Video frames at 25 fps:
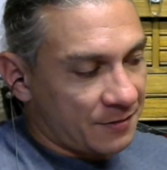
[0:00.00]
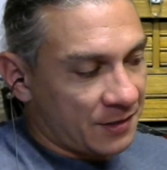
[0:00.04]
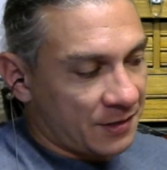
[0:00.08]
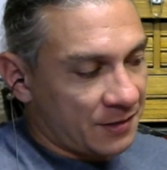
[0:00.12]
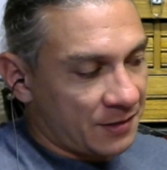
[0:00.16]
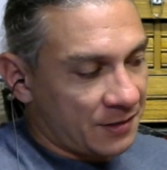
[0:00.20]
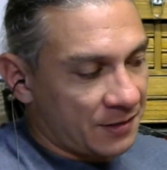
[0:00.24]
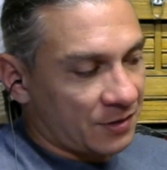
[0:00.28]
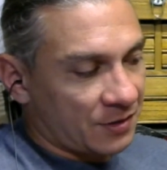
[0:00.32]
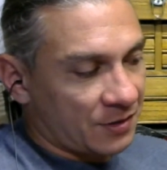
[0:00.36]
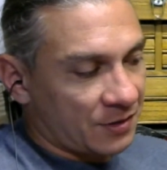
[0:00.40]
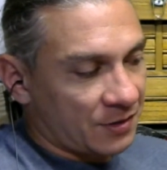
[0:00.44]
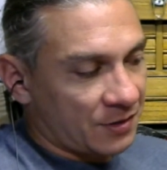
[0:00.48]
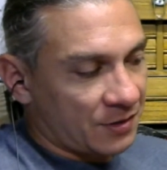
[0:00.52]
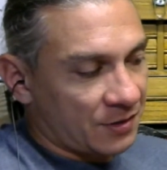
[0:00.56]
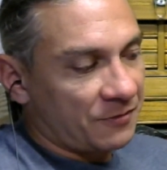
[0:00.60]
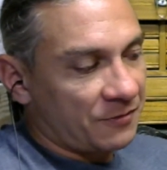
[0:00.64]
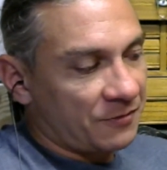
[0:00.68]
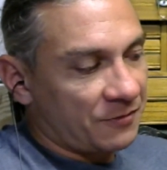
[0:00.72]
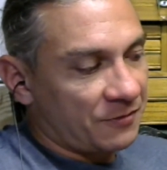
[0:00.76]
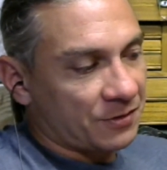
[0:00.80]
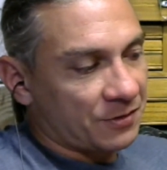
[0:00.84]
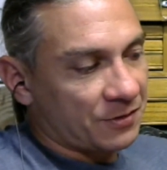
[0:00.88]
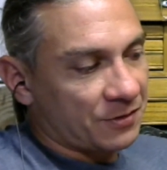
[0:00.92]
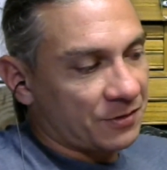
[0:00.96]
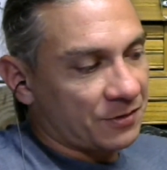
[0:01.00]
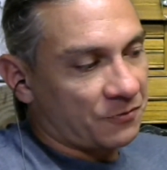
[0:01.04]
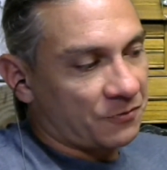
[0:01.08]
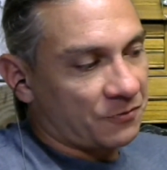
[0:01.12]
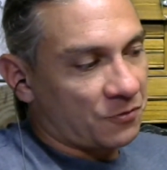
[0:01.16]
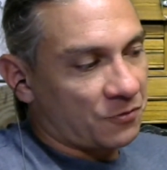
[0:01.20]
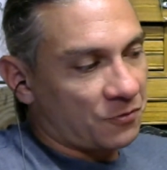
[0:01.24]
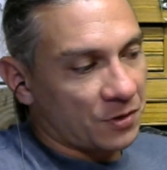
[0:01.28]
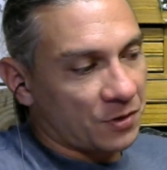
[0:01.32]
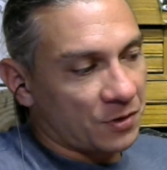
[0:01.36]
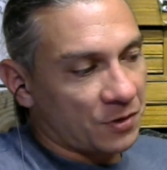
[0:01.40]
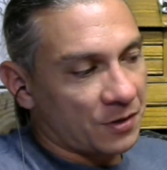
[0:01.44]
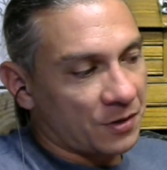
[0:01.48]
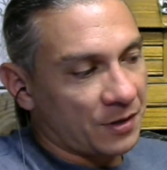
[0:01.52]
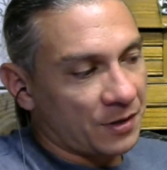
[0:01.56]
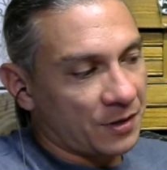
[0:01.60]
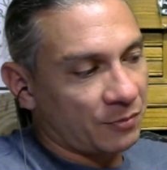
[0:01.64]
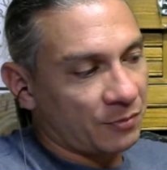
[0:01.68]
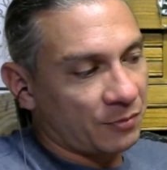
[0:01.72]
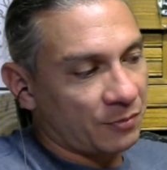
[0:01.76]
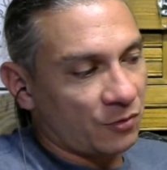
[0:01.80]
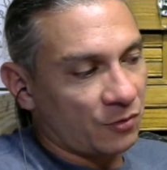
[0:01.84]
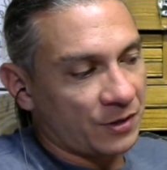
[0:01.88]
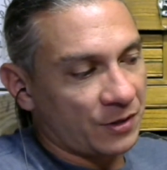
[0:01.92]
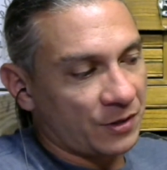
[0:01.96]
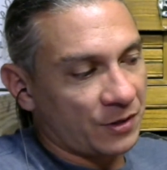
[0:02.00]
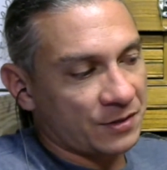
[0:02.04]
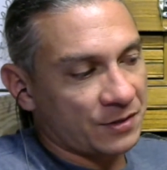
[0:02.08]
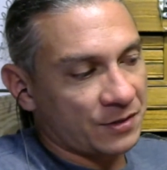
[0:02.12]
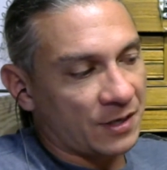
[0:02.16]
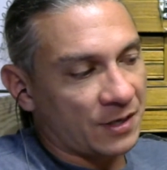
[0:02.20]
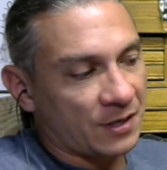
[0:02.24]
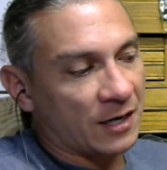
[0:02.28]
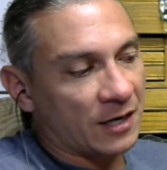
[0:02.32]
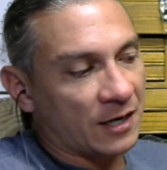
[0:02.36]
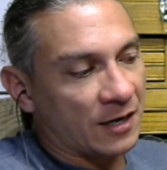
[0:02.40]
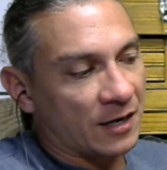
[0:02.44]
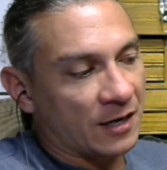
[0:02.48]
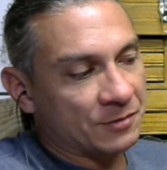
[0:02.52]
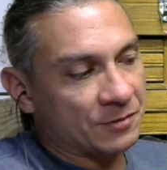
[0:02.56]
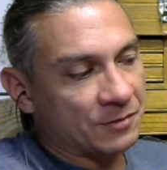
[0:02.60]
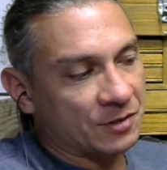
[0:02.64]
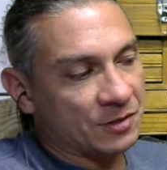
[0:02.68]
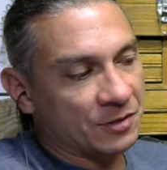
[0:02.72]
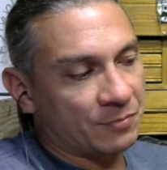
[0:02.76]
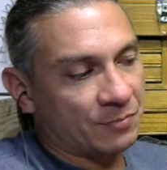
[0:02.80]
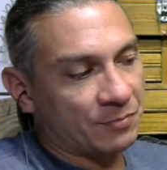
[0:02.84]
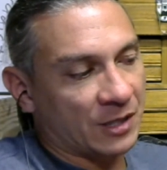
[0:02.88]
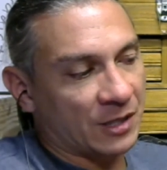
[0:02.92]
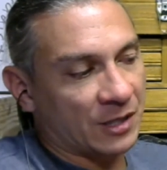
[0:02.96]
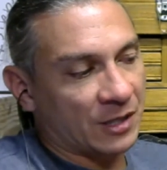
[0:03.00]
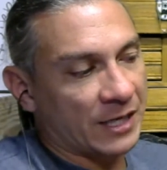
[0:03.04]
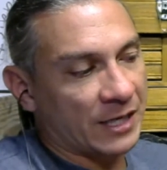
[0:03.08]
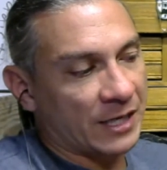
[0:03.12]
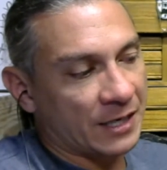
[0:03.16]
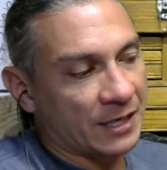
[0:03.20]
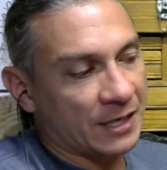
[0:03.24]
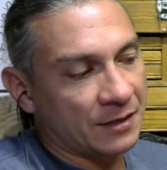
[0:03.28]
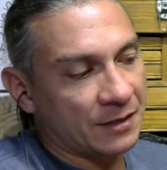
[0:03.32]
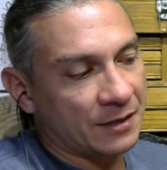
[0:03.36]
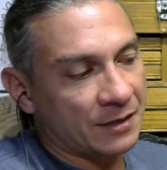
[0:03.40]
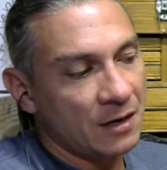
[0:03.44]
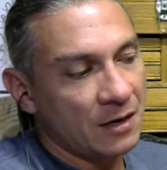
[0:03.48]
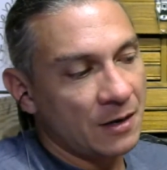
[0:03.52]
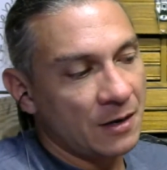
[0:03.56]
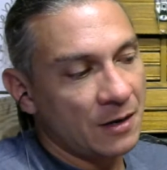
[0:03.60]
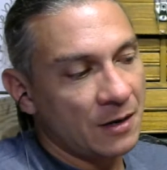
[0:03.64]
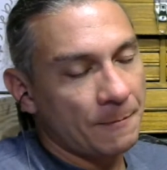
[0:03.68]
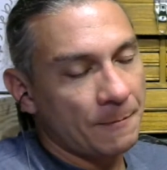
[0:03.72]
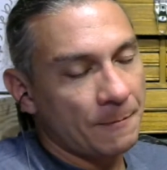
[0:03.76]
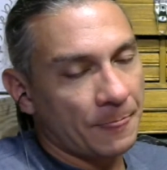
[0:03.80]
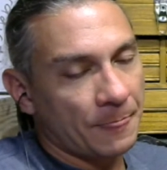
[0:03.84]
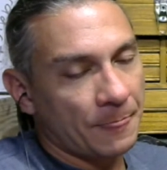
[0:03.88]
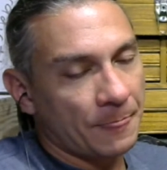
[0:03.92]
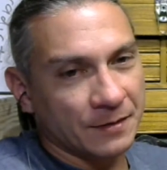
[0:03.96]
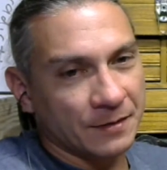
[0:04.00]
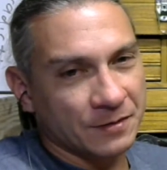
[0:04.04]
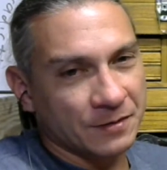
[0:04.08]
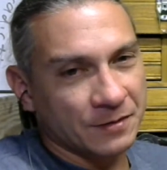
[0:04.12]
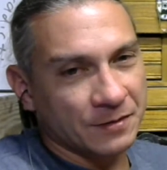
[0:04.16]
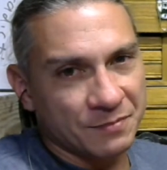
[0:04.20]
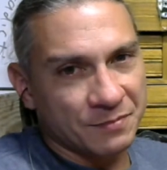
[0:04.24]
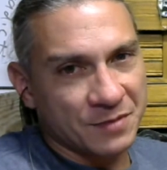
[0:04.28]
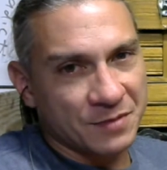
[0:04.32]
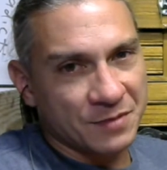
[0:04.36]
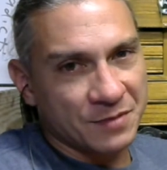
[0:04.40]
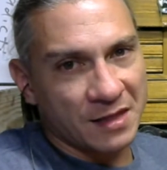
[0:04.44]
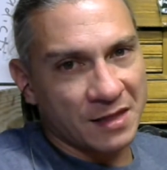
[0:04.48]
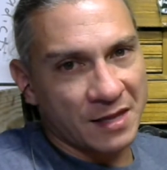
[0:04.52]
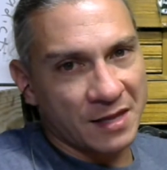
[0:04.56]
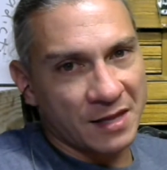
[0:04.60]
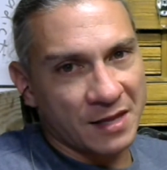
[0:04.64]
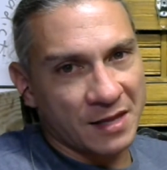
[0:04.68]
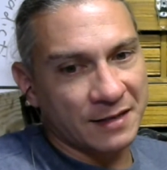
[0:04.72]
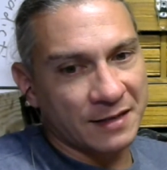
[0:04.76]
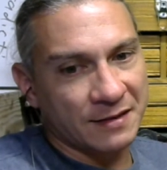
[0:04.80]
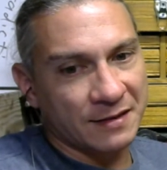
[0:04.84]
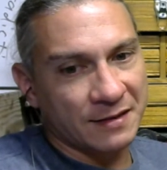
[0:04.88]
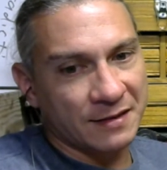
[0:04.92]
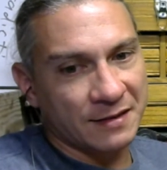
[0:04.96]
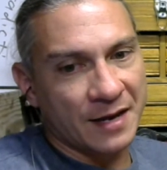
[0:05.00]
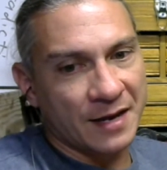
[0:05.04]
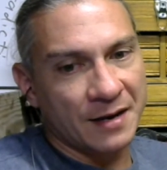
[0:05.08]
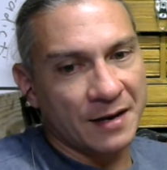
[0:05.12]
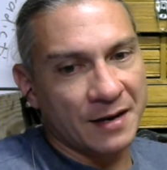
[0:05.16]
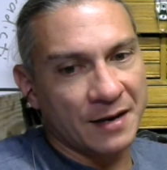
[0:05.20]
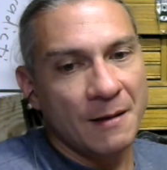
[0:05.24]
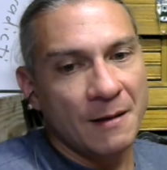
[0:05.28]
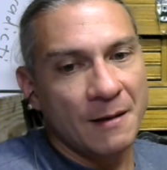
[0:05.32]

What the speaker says: some vector for employee stock option plan, something like that.